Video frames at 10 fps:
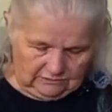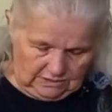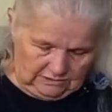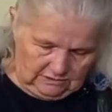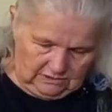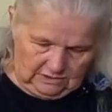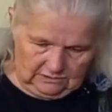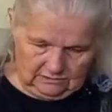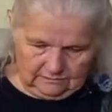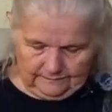hydrated
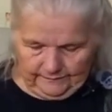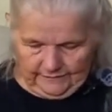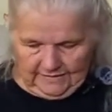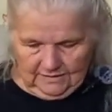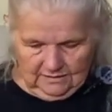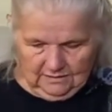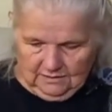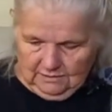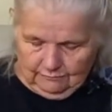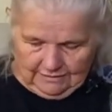yet.
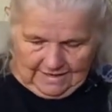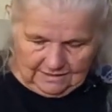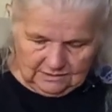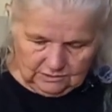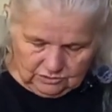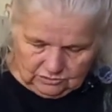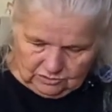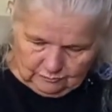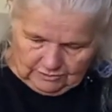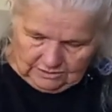But I need you to